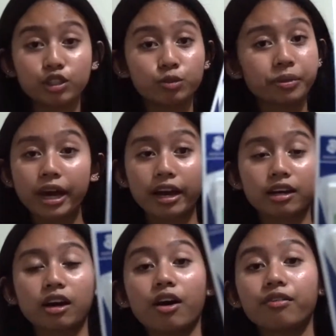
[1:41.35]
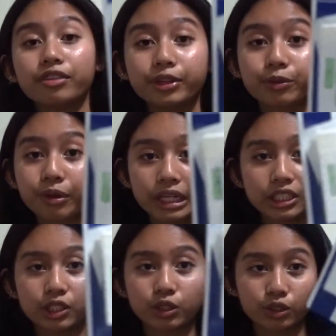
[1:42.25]
2-pack of
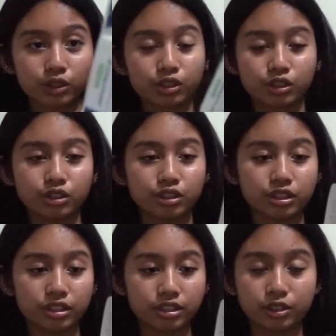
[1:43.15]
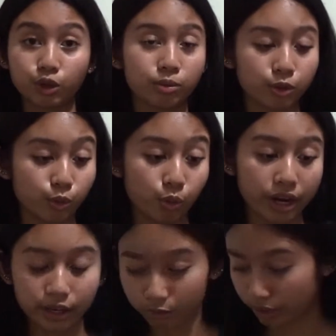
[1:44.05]
erasers, which are just normal
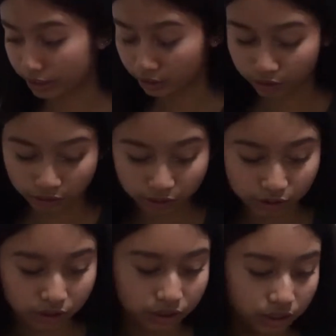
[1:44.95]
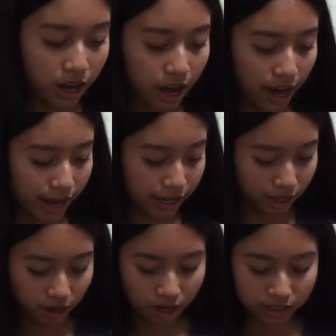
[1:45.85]
white erasers. I
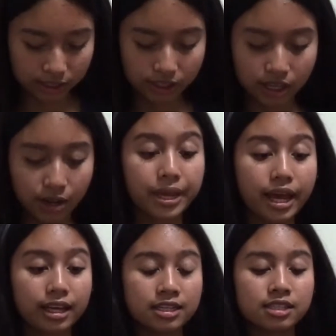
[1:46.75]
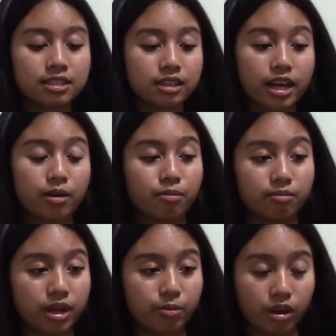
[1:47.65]
got pens
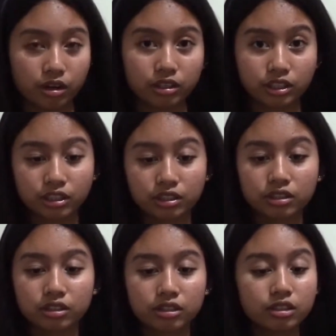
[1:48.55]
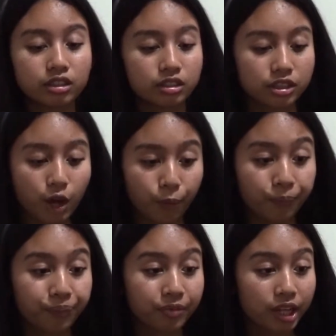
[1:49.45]
and markers. So,
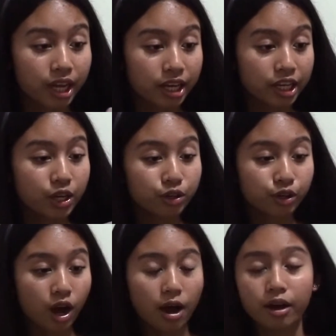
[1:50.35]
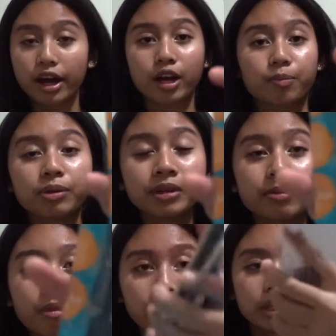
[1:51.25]
here I got
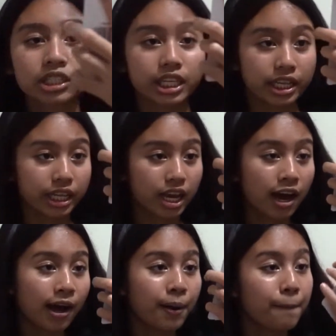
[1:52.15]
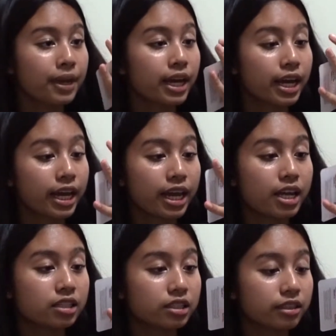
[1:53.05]
permanent markers, and they come
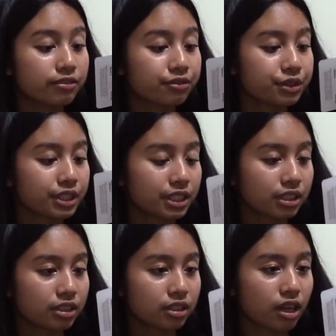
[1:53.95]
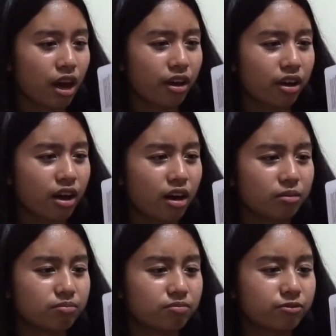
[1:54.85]
in different
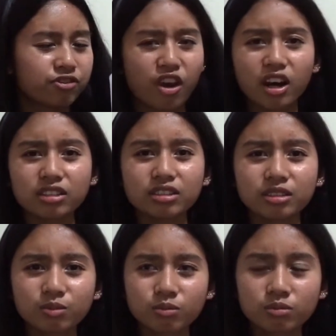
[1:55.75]
fonts.